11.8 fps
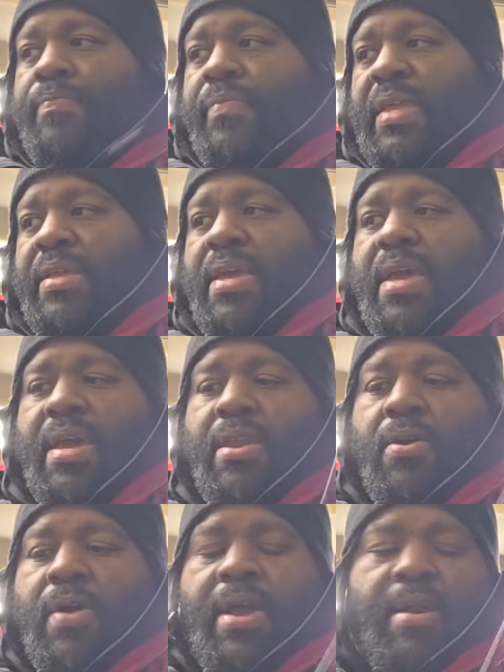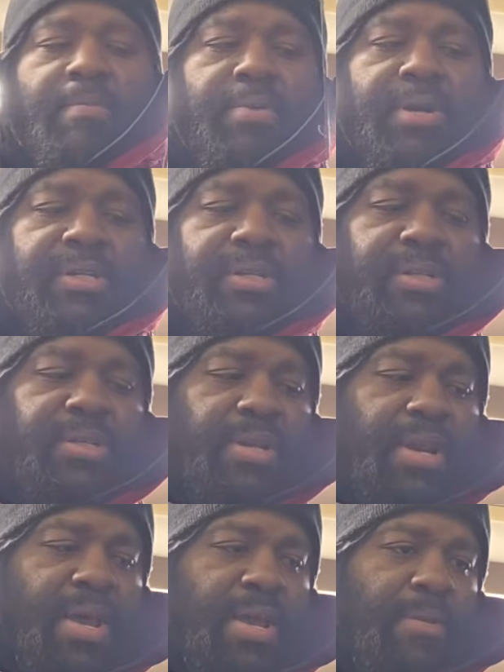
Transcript: Yeah, no airbrushing tonight.